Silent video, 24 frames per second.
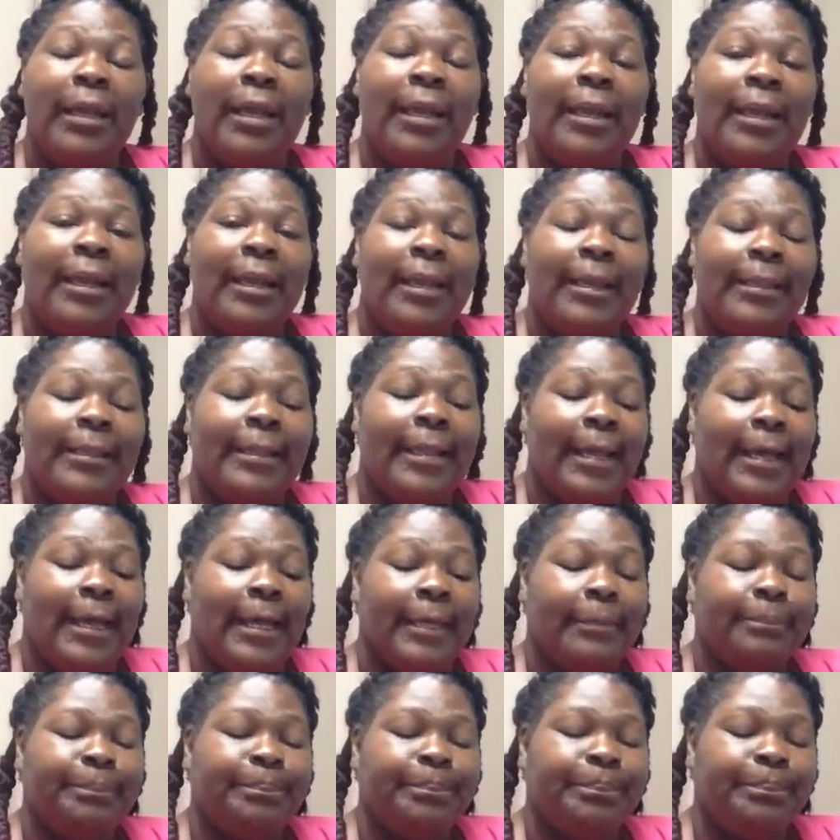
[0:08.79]
And
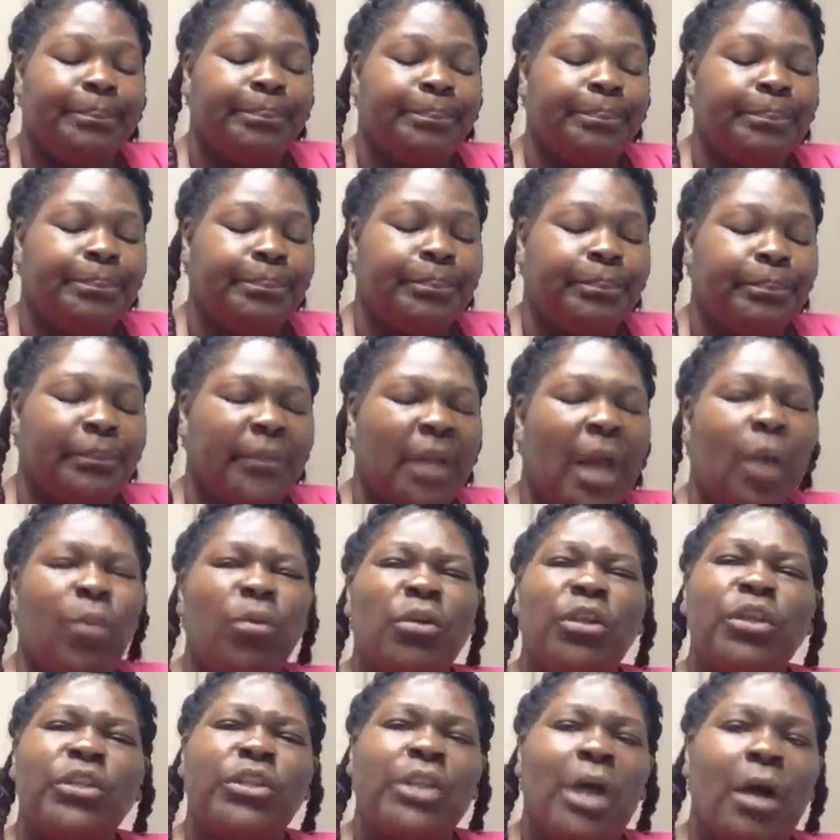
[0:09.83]
I
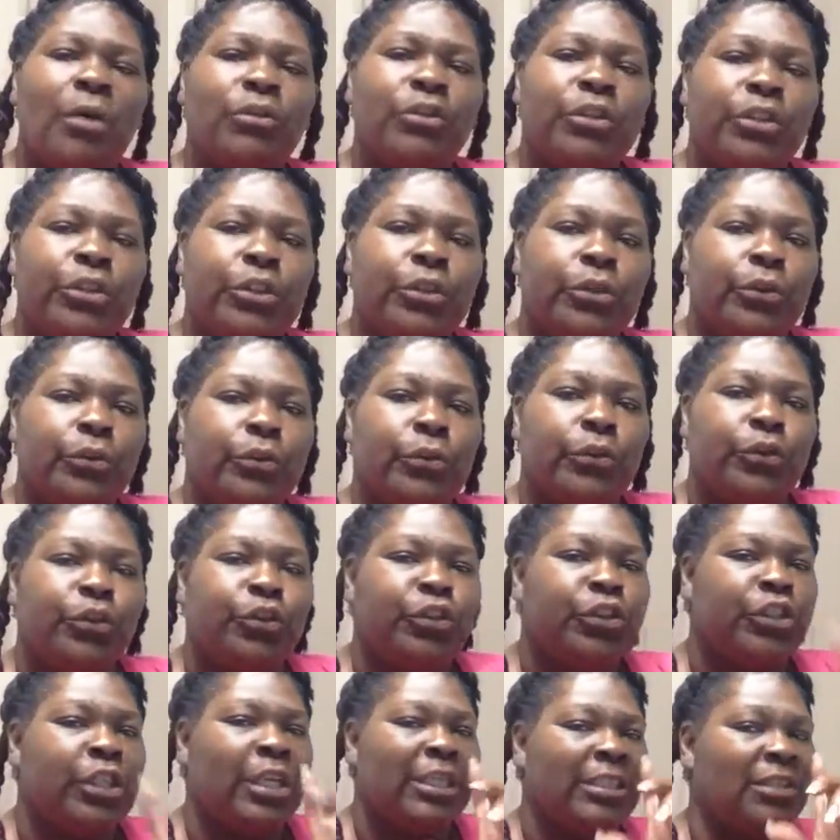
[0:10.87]
want to talk to you
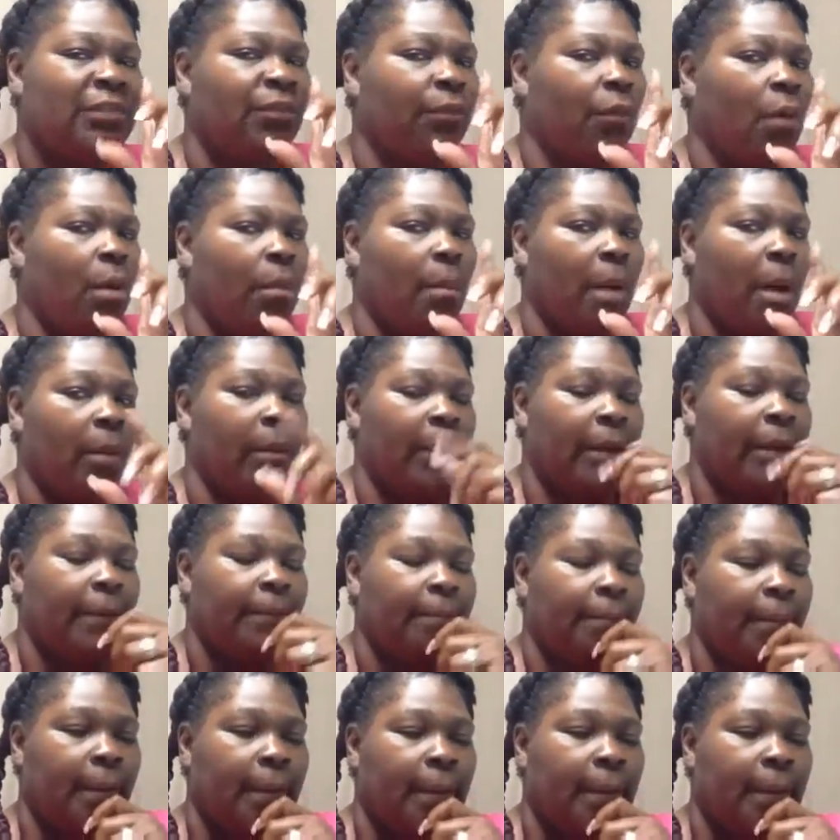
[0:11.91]
just for a moment